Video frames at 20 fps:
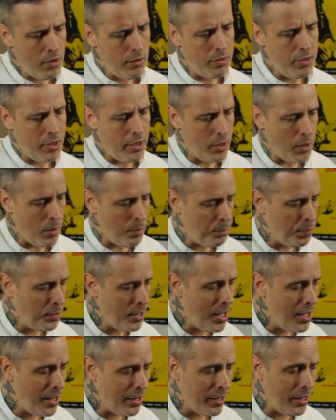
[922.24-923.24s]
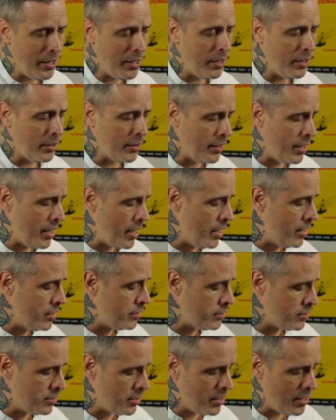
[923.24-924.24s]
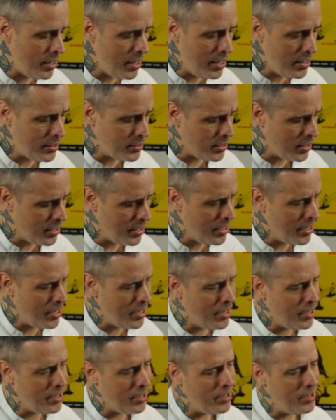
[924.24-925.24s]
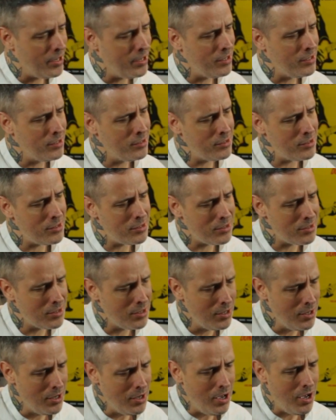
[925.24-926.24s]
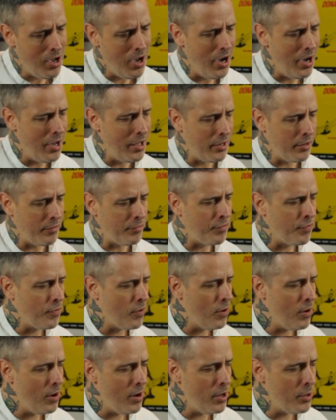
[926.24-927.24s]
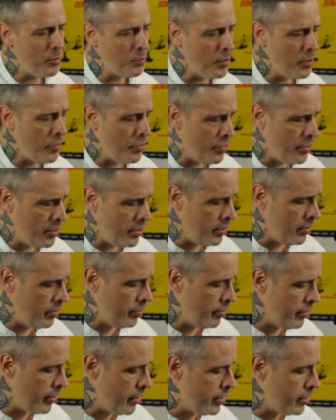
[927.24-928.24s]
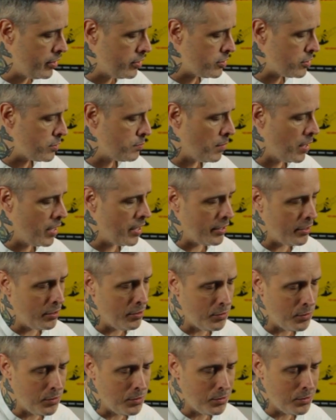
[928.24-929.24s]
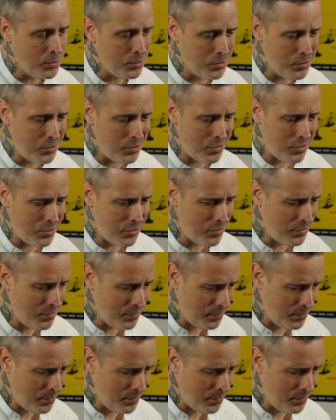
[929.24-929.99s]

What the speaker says: They are plotting as they dance, hiding fraud within their smiles.